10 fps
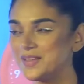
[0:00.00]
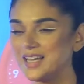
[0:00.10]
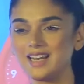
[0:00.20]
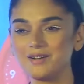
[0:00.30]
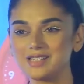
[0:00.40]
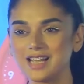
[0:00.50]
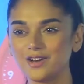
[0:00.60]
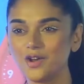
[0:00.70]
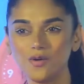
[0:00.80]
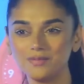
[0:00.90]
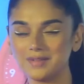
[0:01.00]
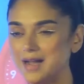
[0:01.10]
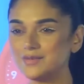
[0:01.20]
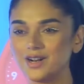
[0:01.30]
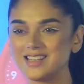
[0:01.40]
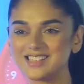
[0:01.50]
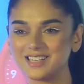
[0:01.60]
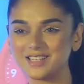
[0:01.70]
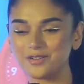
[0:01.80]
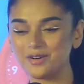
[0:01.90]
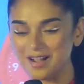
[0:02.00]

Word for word: And I was like, no, I'm not listening to you.